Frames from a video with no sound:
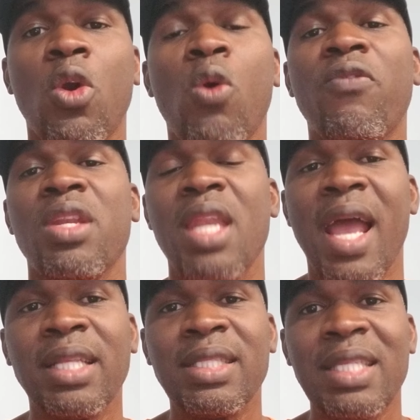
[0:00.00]

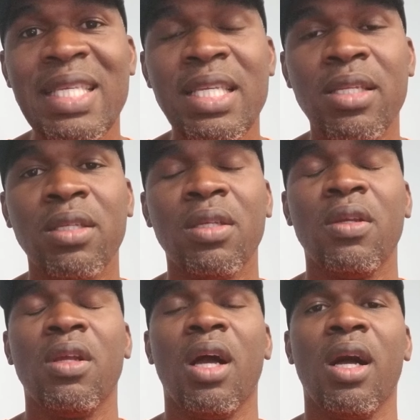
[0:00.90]
COVID-19
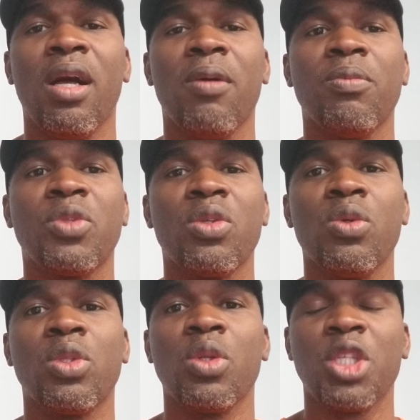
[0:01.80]

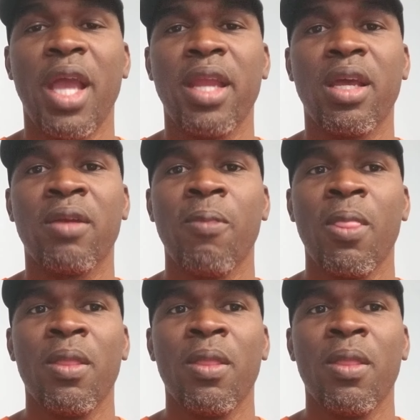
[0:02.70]
to China.